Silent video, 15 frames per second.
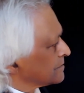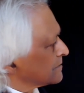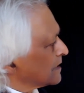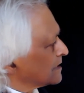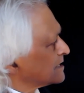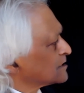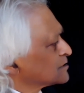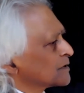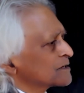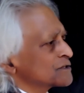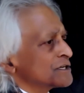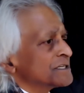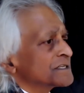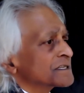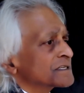And that's why
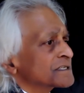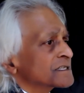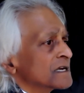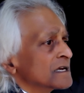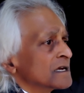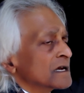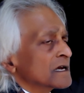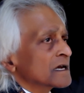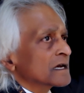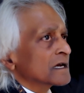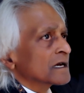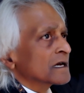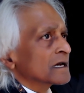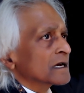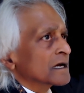Jesus,
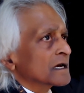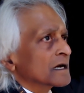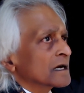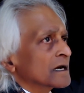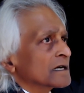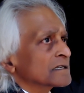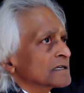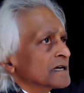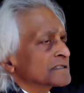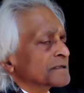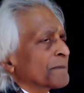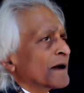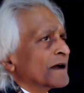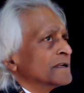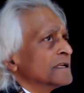as a
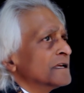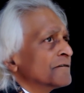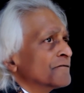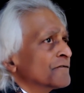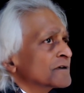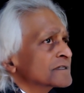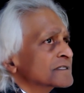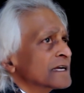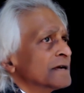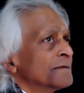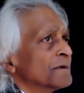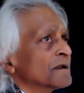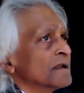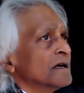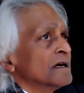pioneer, for
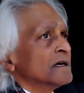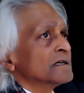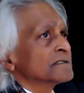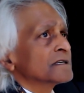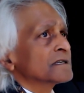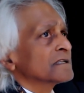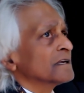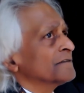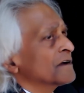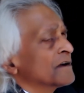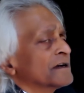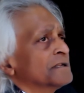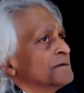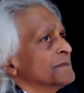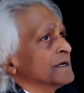example, said, love your
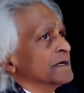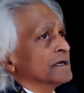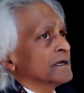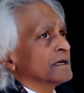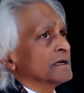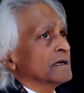enemy.